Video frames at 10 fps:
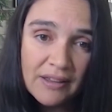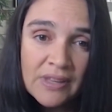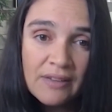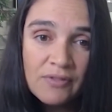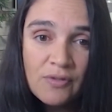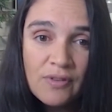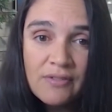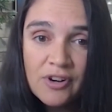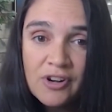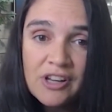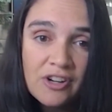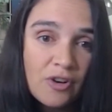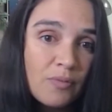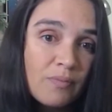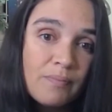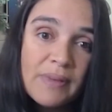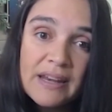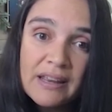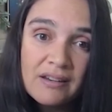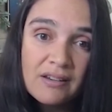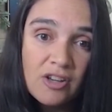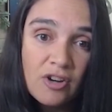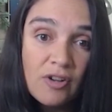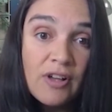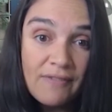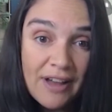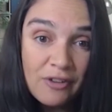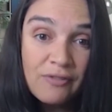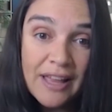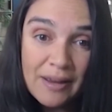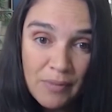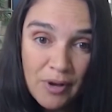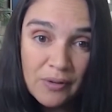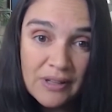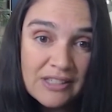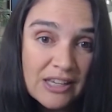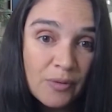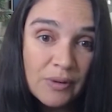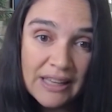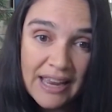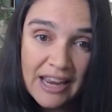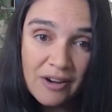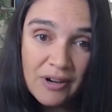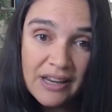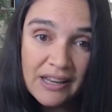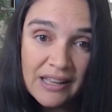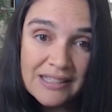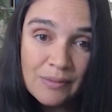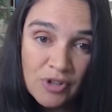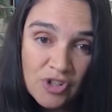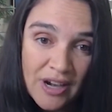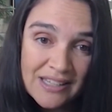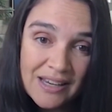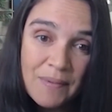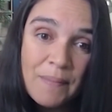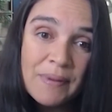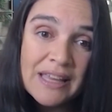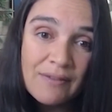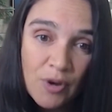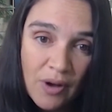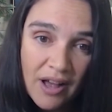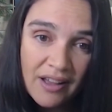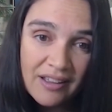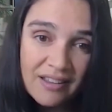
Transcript: If you've ever, been in a fight or flight mode, let's say you're really angry and someone tries to come up and give you a hug,